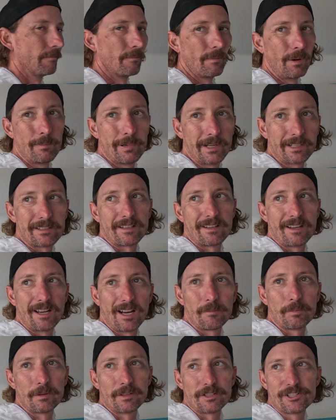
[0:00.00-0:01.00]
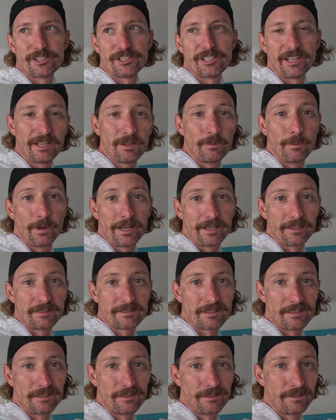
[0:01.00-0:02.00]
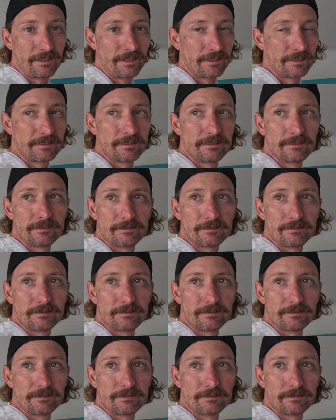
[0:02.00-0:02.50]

We picked a couple of shitty weeks to do this.